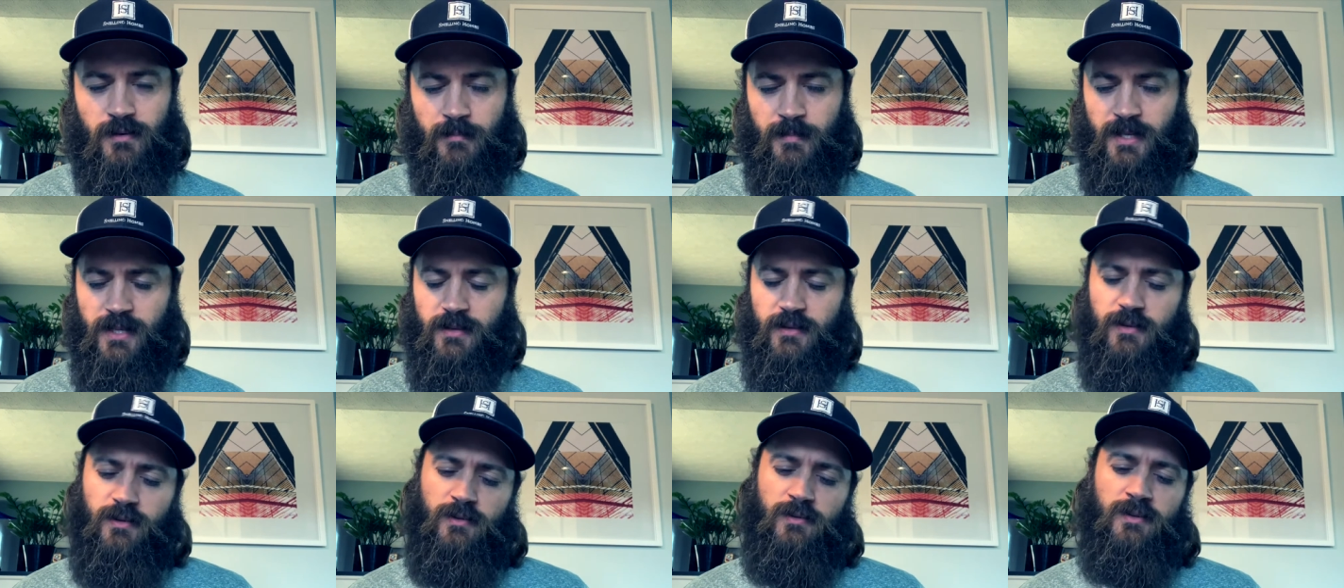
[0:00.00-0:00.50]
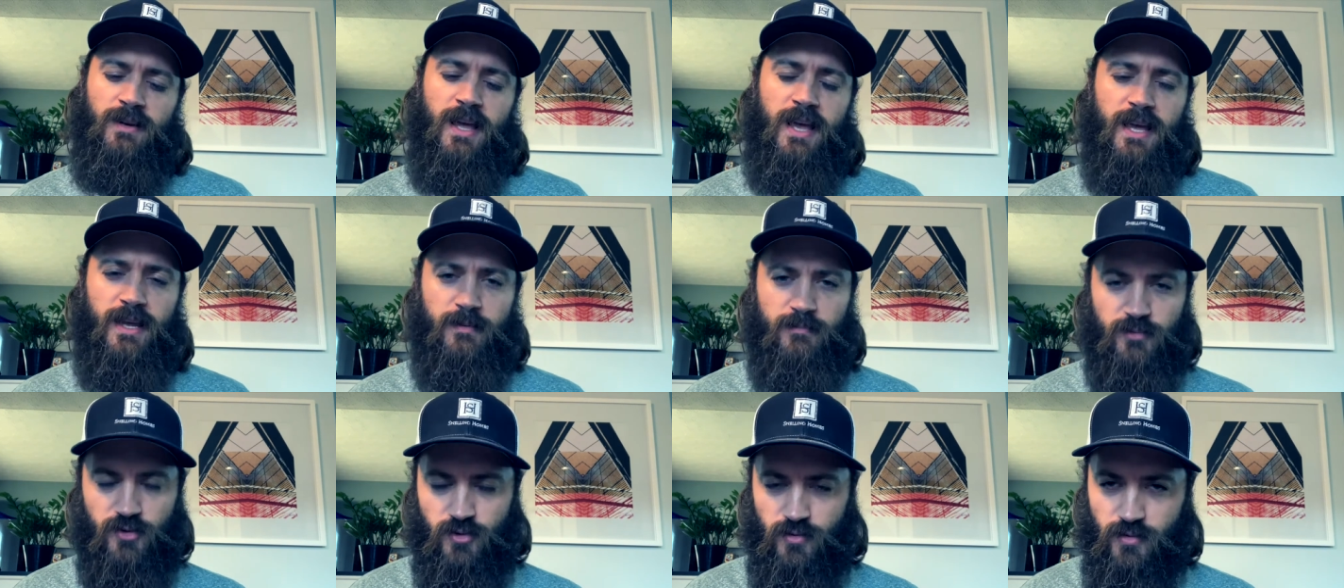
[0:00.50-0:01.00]
I mean, their
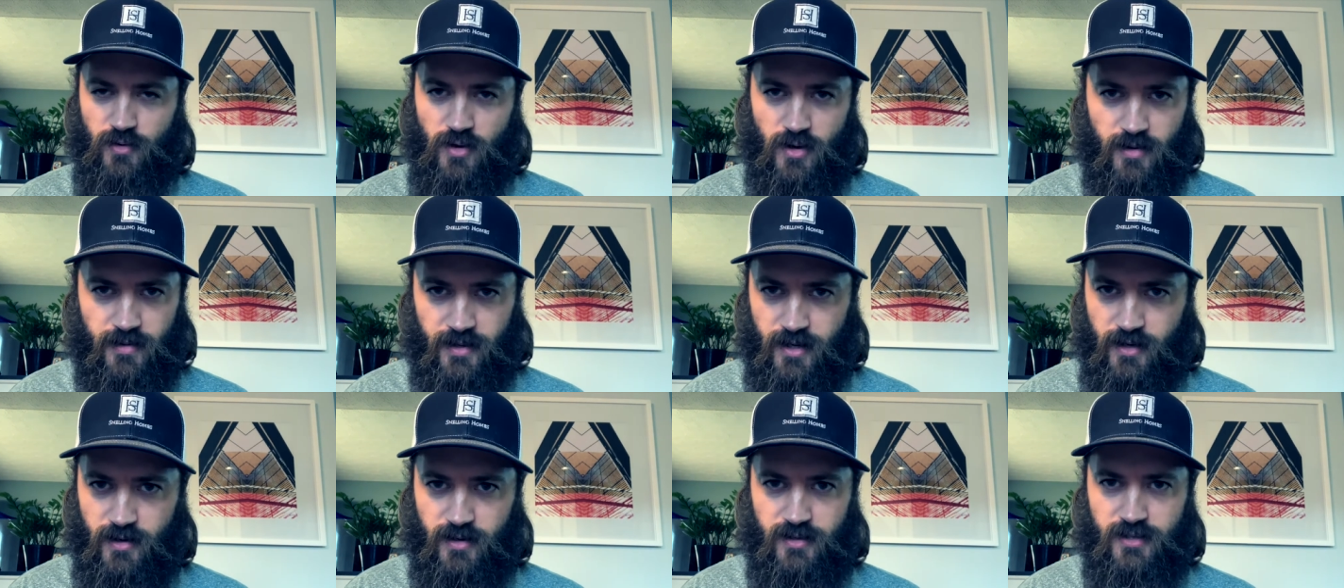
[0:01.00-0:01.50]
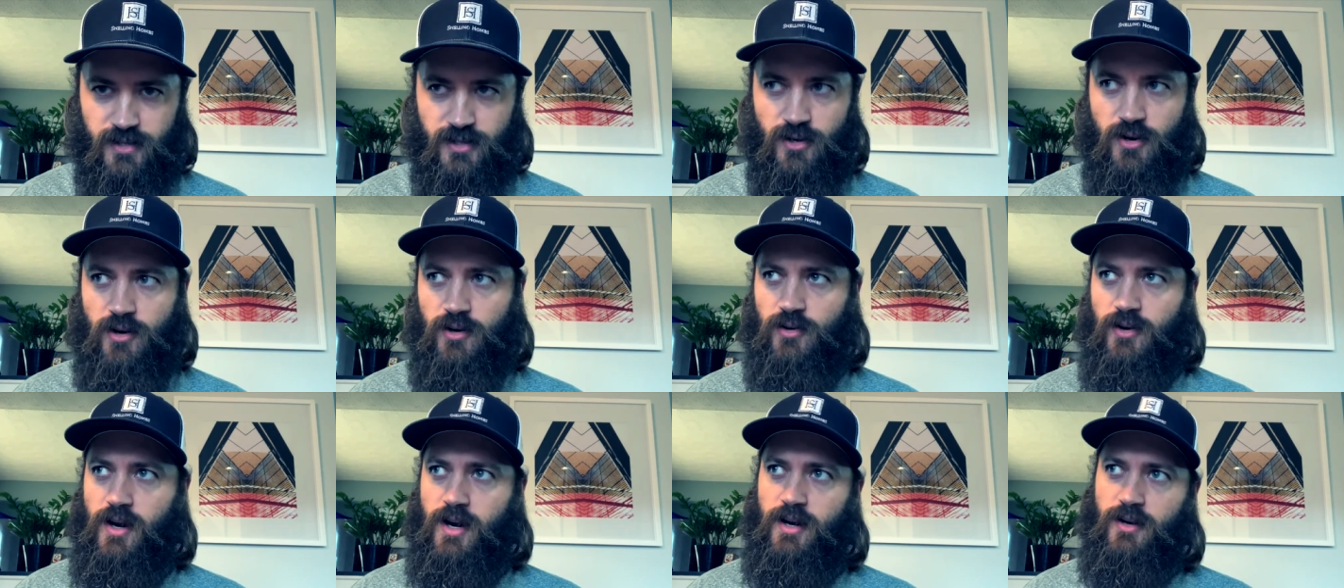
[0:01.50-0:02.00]
names are on there as
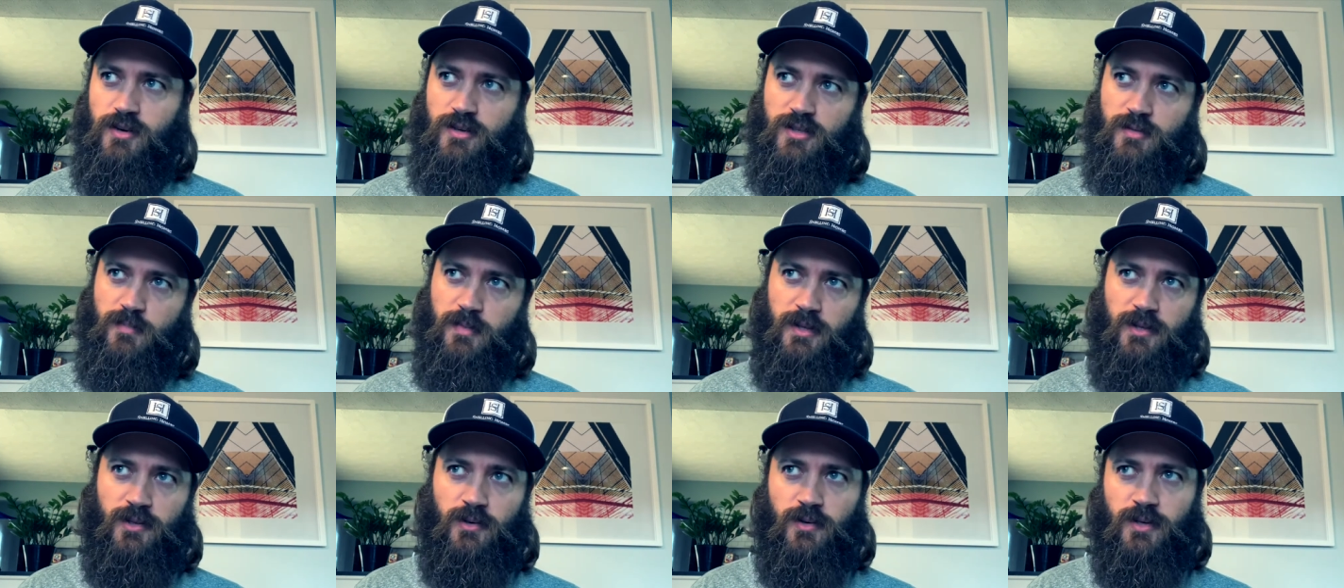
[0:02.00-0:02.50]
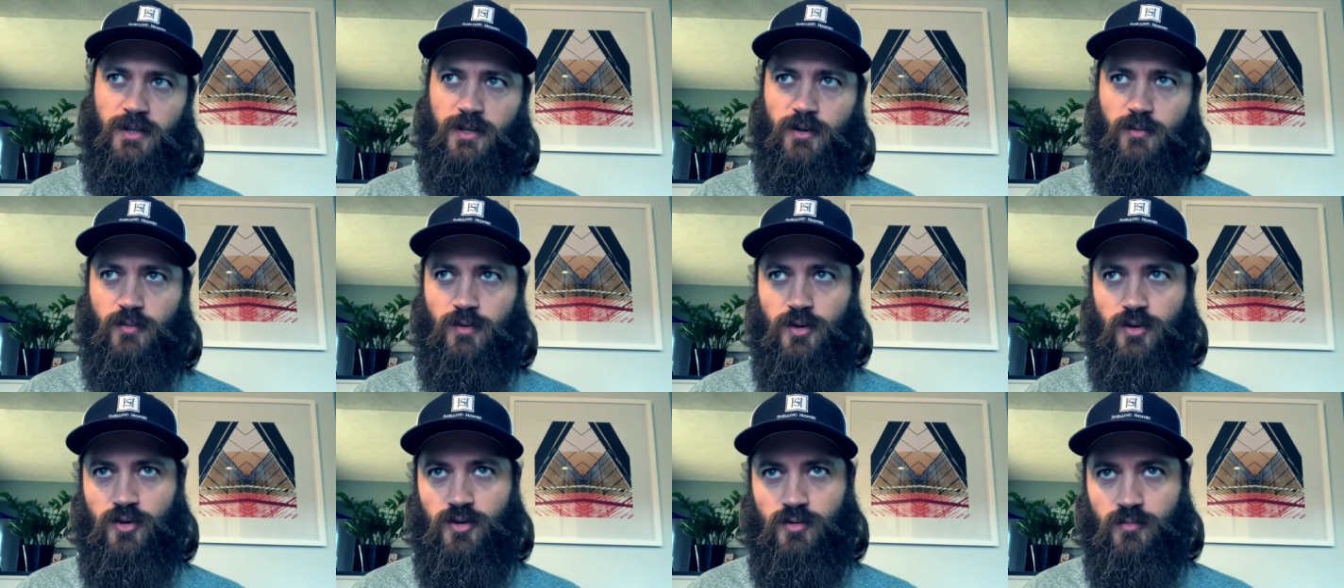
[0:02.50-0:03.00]
songwriters, but they're in the
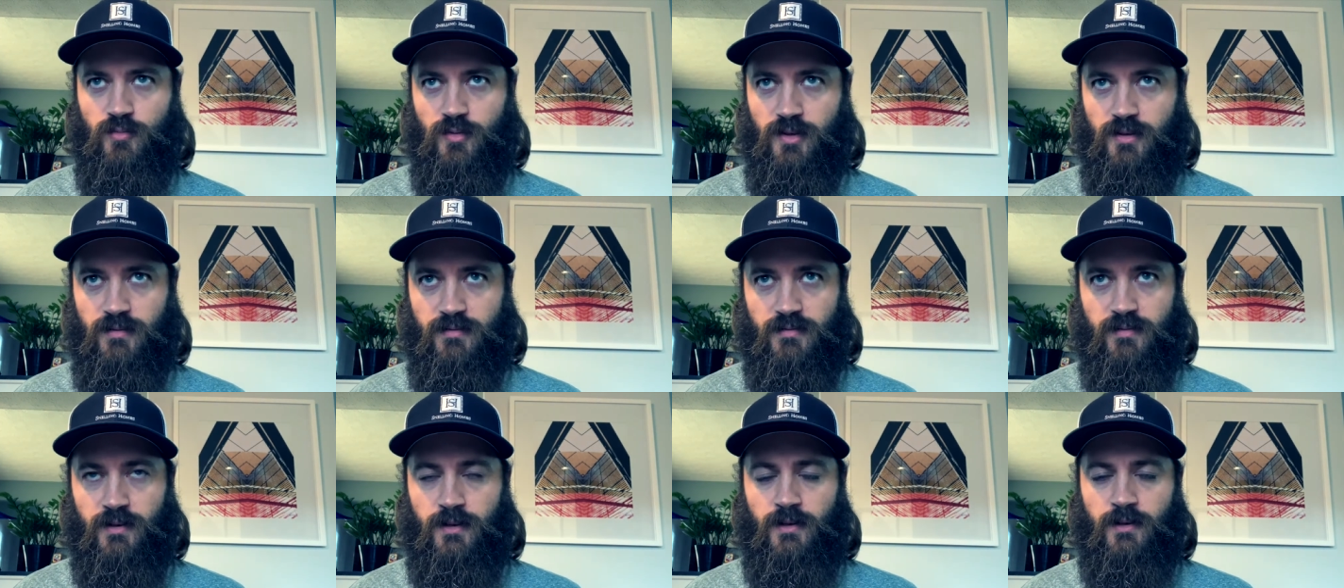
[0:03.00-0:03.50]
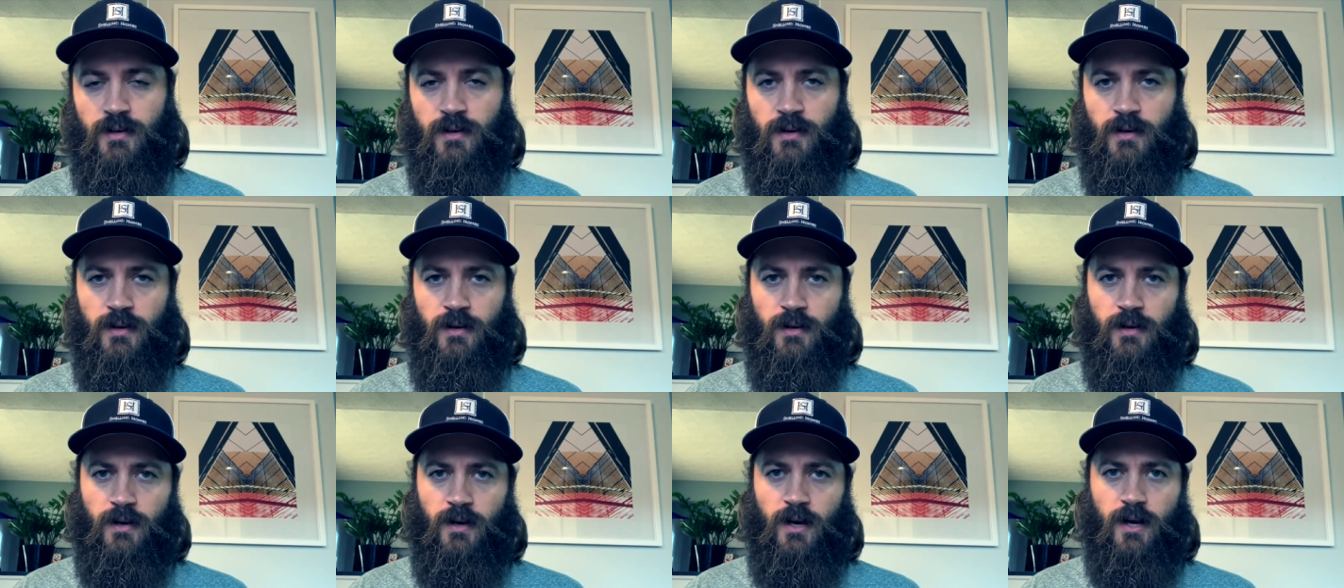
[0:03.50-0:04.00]
room with
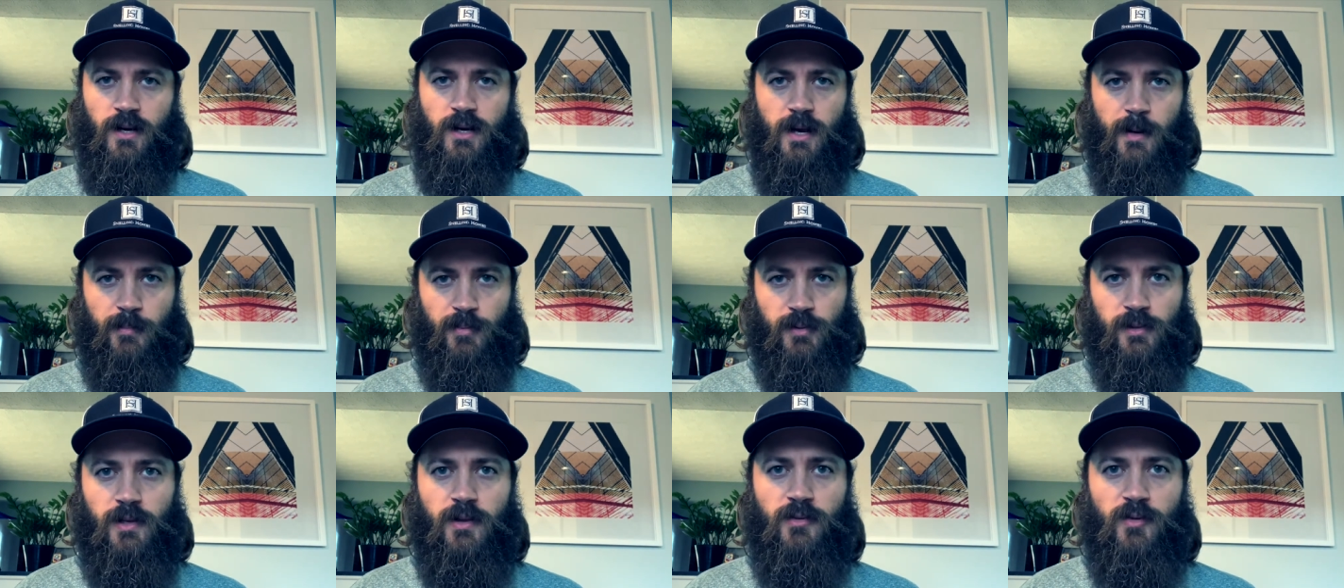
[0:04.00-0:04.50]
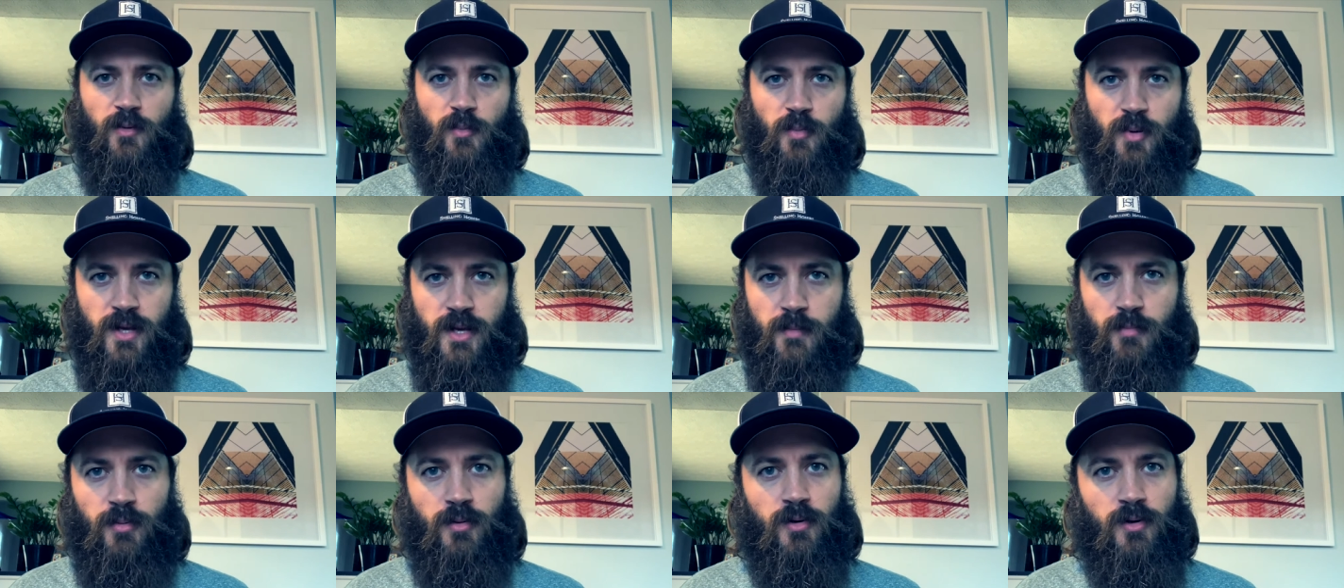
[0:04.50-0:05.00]
a couple other
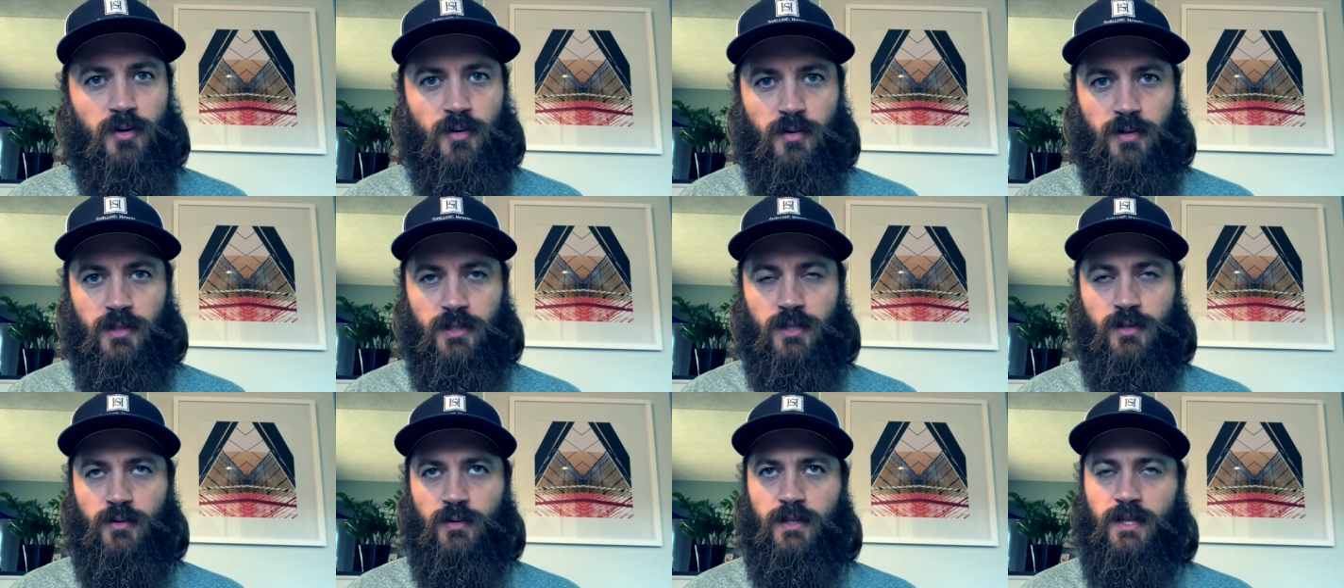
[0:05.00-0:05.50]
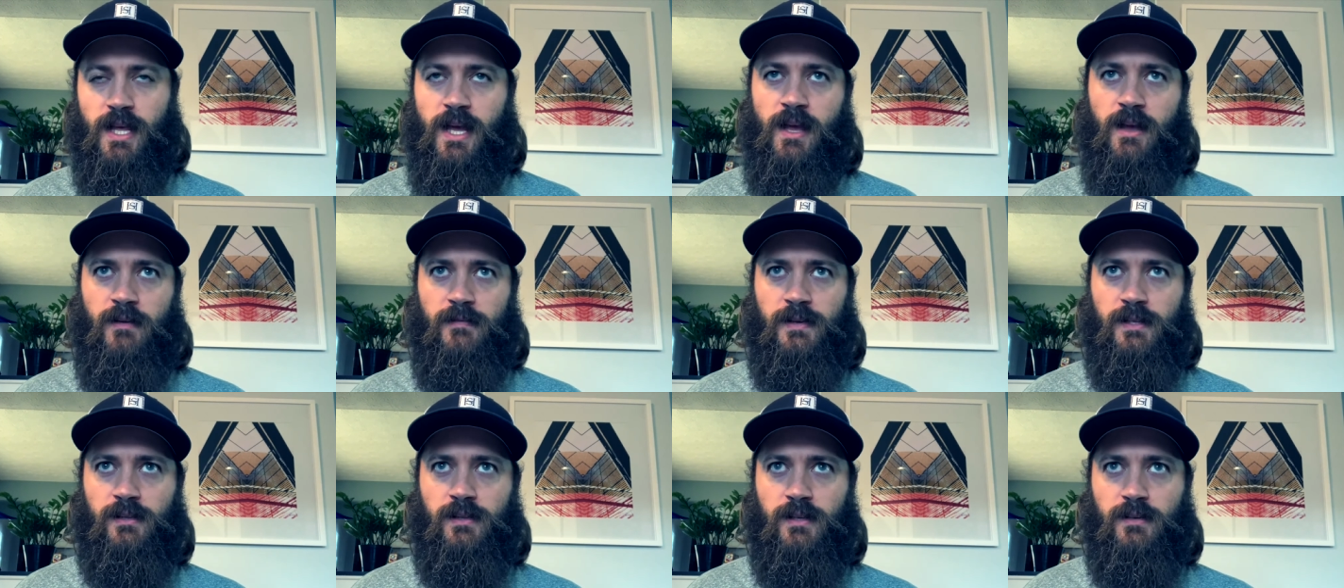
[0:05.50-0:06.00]
people who are doing the
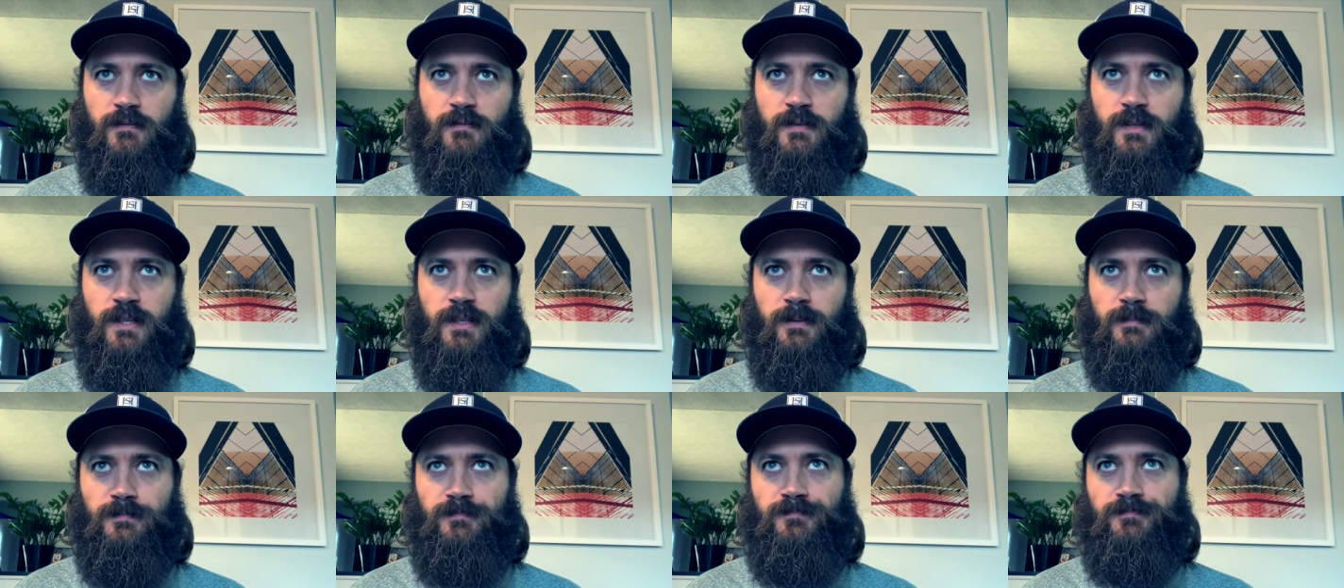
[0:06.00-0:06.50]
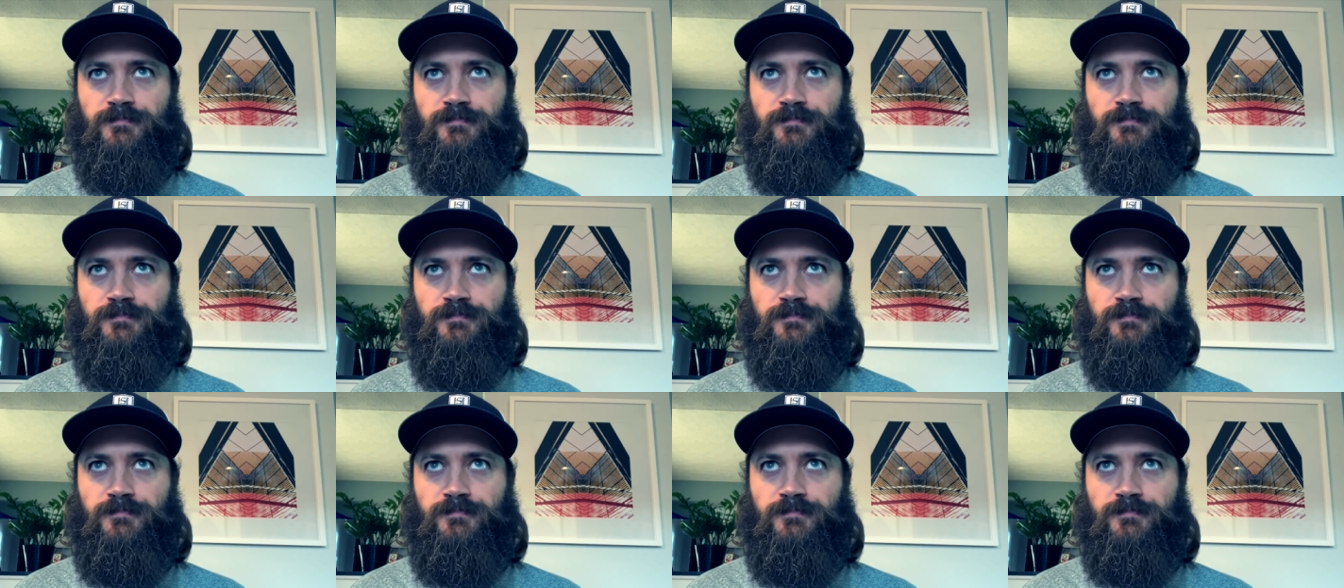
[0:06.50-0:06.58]
heavy lifting.